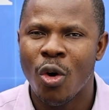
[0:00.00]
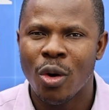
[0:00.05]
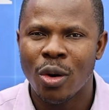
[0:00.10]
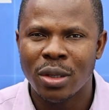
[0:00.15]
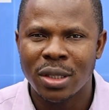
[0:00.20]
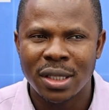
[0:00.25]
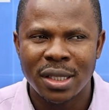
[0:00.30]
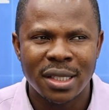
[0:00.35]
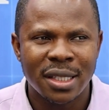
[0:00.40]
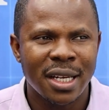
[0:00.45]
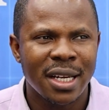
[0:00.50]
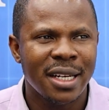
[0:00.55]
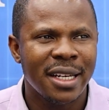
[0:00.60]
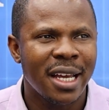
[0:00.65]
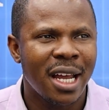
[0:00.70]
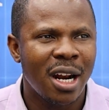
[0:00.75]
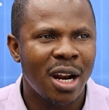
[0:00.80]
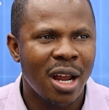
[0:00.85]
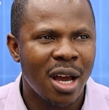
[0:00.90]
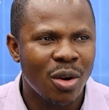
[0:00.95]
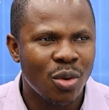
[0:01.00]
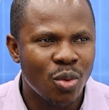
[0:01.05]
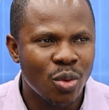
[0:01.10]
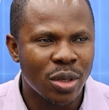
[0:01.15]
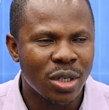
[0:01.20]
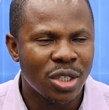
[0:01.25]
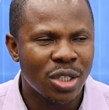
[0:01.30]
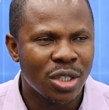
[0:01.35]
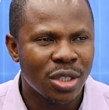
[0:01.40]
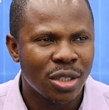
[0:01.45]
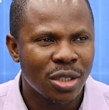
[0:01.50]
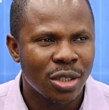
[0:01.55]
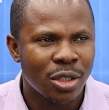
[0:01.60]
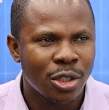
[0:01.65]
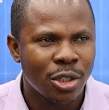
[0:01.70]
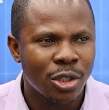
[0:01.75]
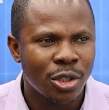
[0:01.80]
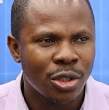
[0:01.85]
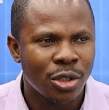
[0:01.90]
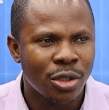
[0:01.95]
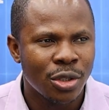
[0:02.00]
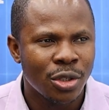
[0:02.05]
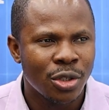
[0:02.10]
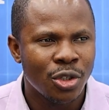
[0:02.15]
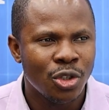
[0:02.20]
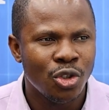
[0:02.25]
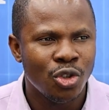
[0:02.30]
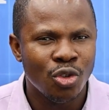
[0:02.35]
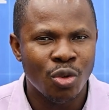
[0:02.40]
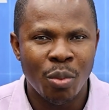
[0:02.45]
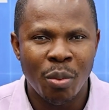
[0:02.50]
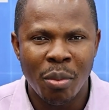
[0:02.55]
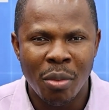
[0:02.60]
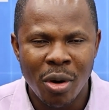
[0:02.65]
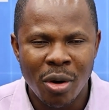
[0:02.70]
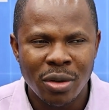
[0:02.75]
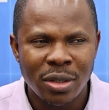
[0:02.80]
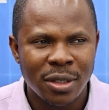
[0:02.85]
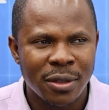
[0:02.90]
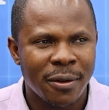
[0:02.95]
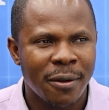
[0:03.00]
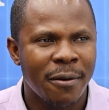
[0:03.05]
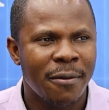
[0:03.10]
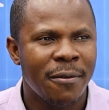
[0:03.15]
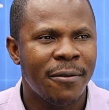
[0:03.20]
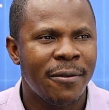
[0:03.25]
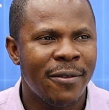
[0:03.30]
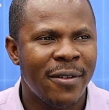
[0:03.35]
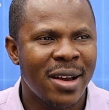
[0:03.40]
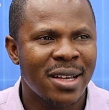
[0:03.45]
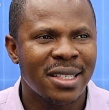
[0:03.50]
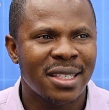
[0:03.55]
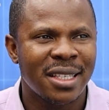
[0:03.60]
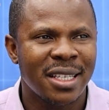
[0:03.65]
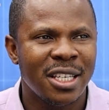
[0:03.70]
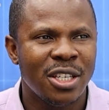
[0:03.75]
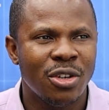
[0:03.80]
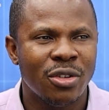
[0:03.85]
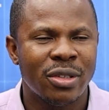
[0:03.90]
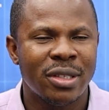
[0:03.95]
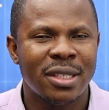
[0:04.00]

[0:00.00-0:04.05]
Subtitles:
understand their language, you must fasten your